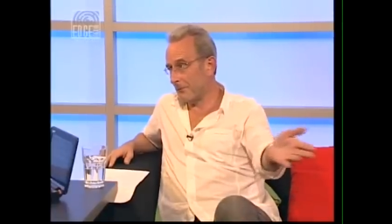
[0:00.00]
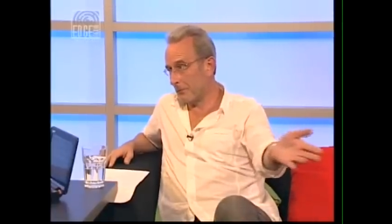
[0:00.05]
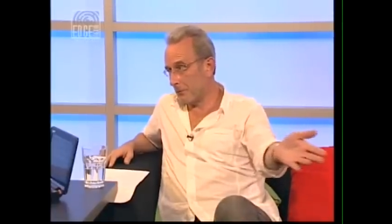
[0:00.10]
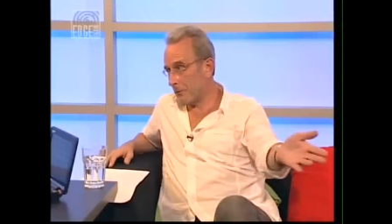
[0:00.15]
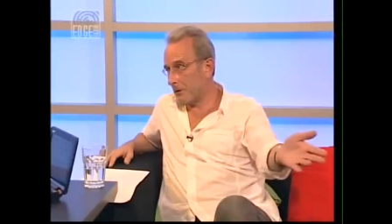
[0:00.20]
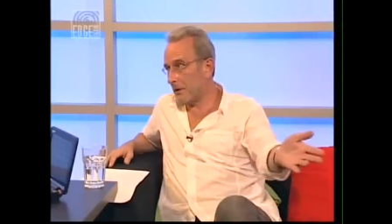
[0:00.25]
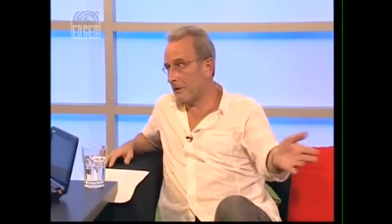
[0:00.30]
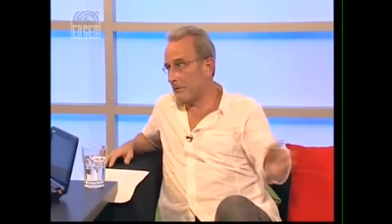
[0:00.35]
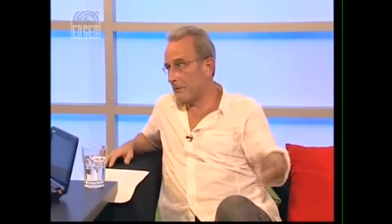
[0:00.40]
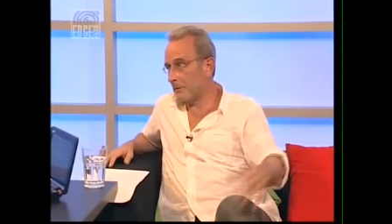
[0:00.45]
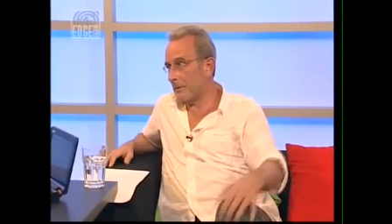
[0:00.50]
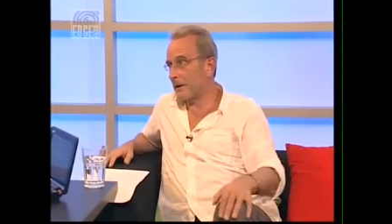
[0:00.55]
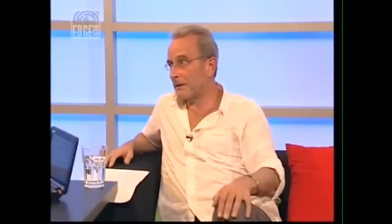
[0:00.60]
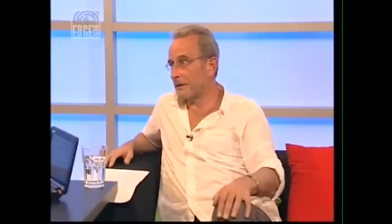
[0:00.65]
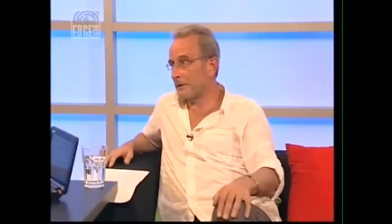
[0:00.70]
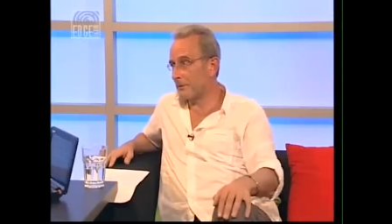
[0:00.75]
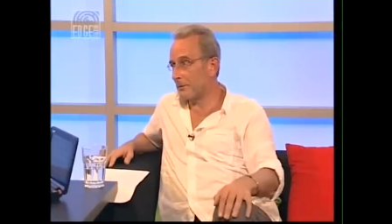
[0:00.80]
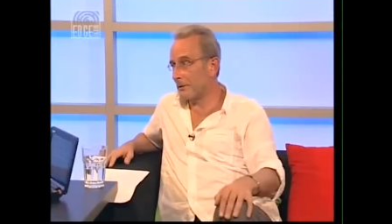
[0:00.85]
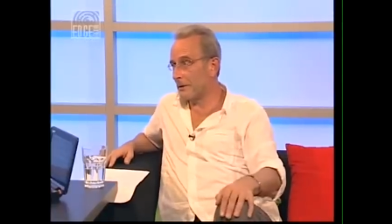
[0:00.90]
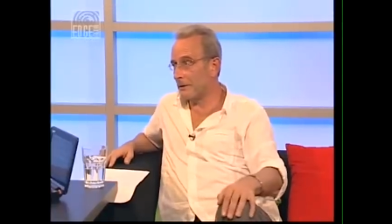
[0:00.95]
for want of a
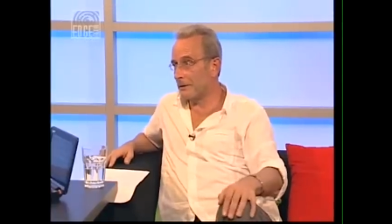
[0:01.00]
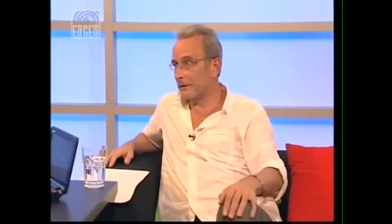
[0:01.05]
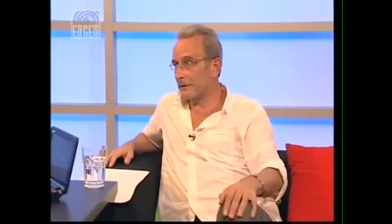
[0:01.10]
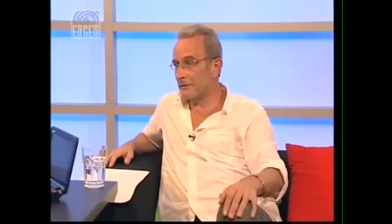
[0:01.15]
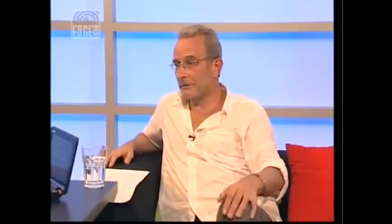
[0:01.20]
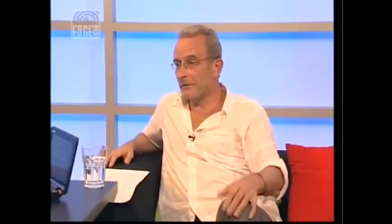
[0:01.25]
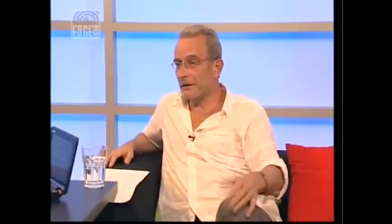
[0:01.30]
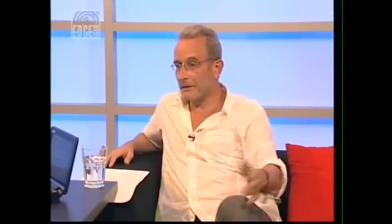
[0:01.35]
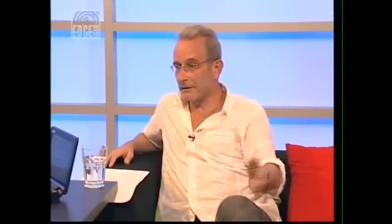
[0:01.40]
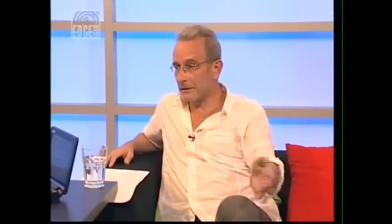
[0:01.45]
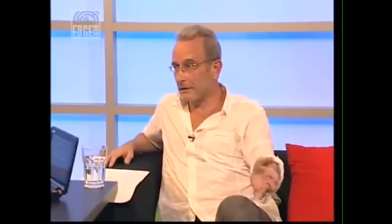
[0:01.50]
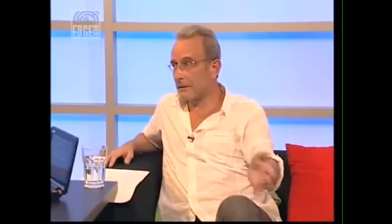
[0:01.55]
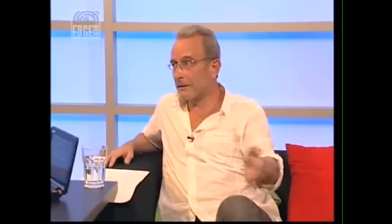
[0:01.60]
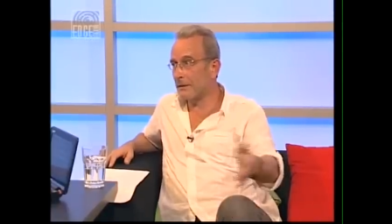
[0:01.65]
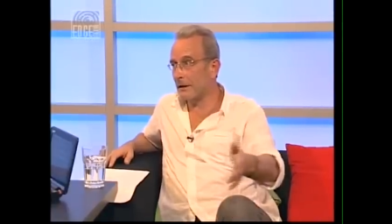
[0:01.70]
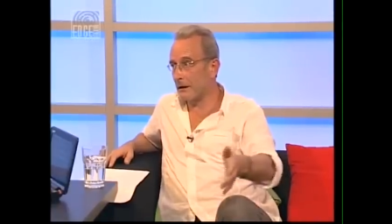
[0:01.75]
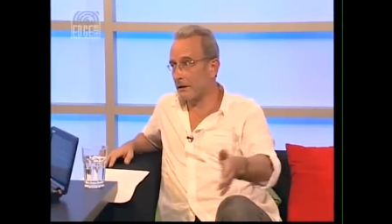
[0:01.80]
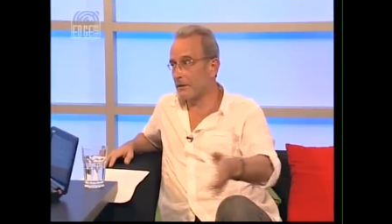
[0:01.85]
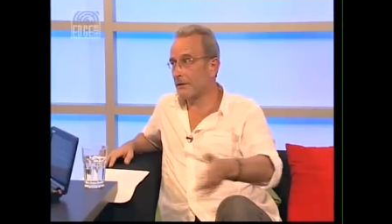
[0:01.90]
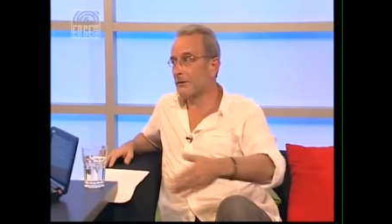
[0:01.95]
better word, defense
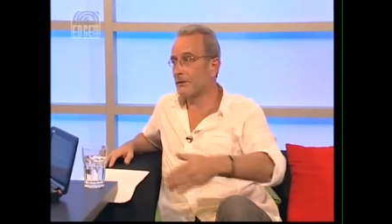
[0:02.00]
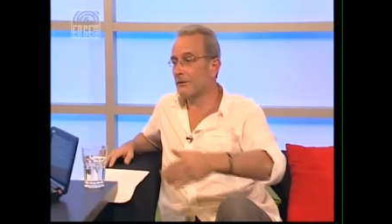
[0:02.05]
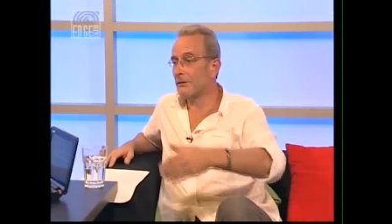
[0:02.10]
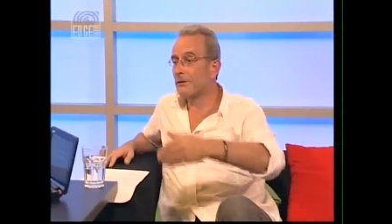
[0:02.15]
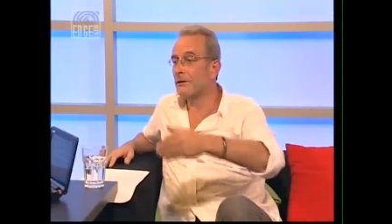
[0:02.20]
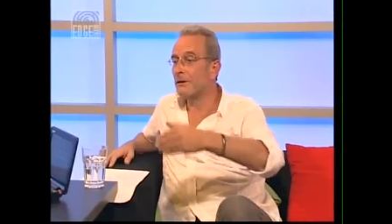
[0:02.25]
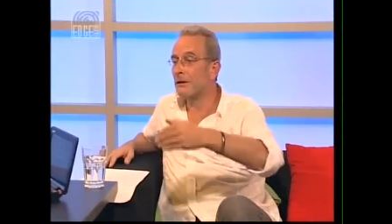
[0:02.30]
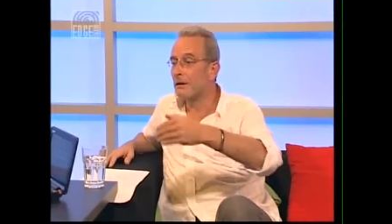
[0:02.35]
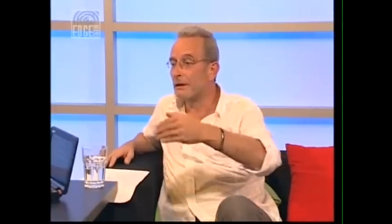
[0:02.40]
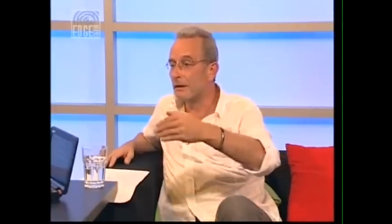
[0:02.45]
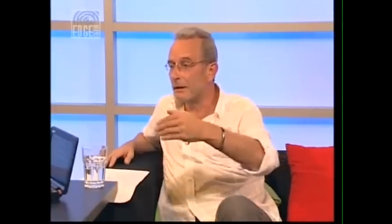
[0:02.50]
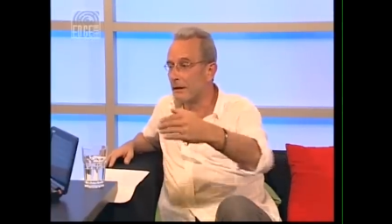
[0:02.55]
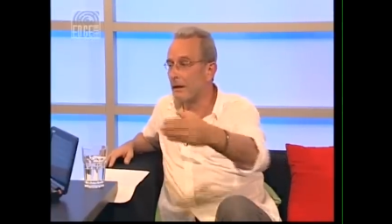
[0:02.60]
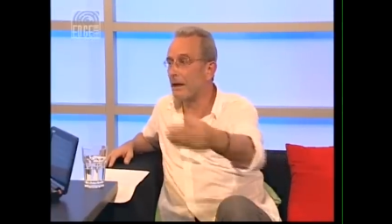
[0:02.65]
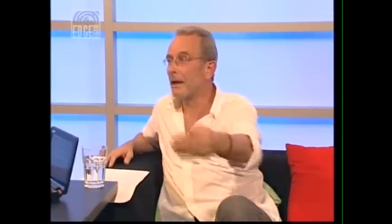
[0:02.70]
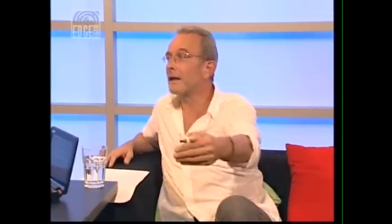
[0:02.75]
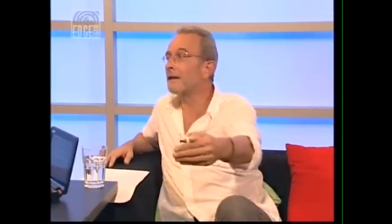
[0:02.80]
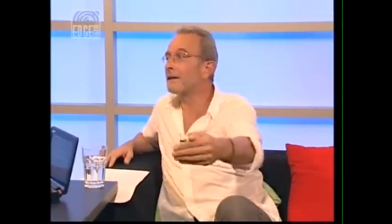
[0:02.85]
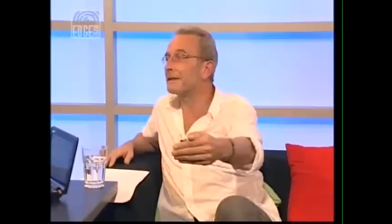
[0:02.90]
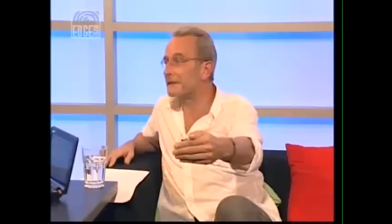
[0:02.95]
intelligence
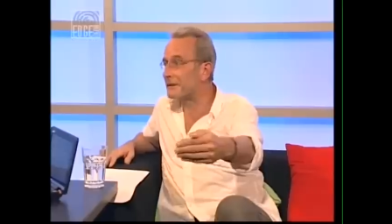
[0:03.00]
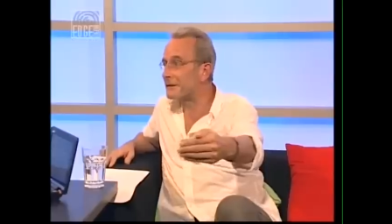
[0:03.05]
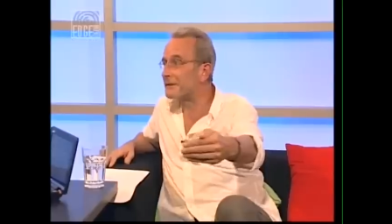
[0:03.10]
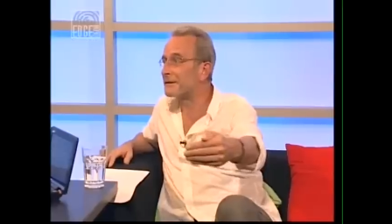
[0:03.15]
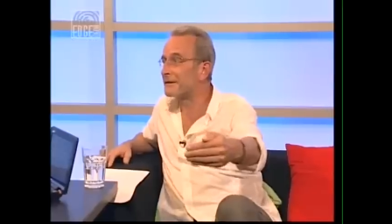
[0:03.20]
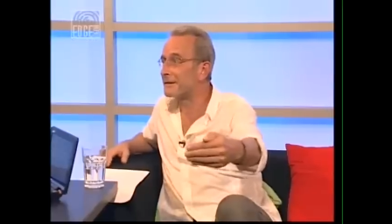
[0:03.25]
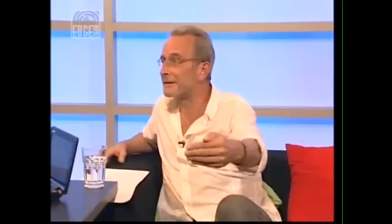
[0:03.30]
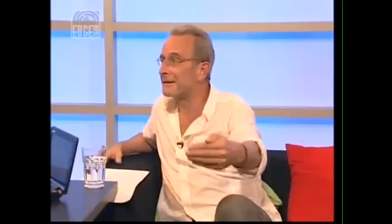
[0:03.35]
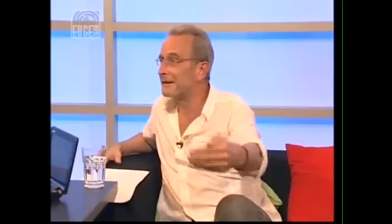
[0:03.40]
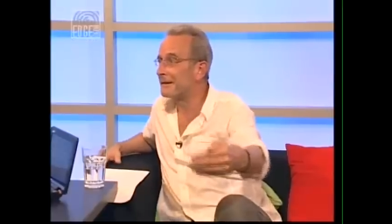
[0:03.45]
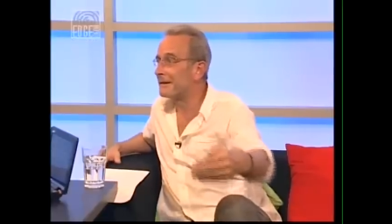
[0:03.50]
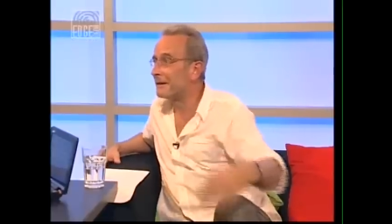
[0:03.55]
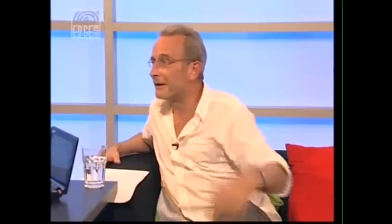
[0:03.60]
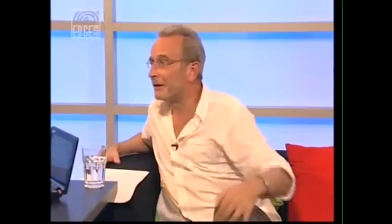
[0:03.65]
guidance